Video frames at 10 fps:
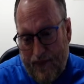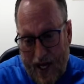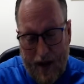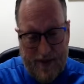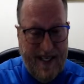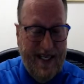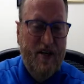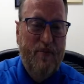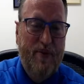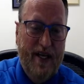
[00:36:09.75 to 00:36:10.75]
I was going to hit
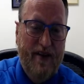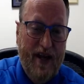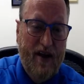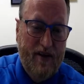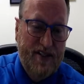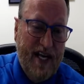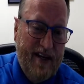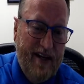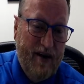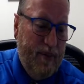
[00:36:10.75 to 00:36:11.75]
$1 billion that
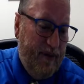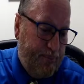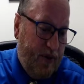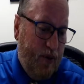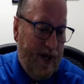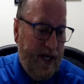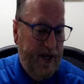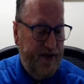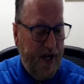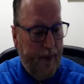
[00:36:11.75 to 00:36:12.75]
year, but what can I
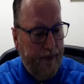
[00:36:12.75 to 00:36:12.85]
say?